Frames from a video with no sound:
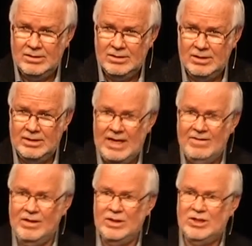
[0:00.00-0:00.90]

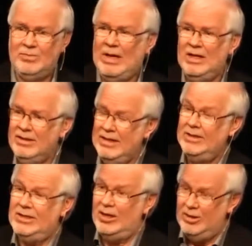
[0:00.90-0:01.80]
Nathan spelt
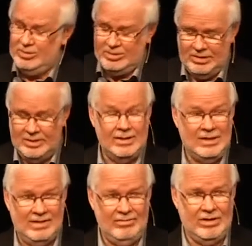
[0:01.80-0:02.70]
these out to
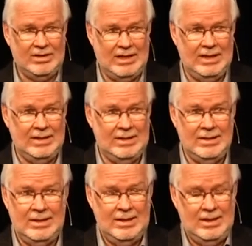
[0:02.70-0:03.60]
David, and
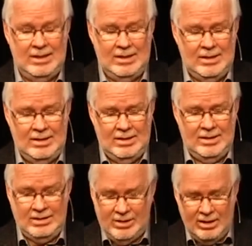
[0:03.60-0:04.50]

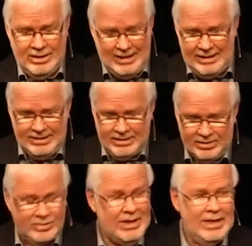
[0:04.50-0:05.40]
they're not easy to
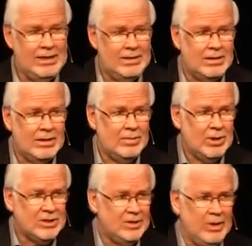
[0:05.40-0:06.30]
read. They
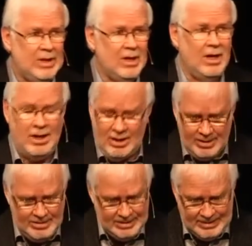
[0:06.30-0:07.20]
must have been
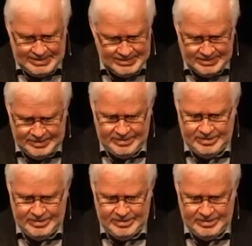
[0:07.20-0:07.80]
hard to listen to.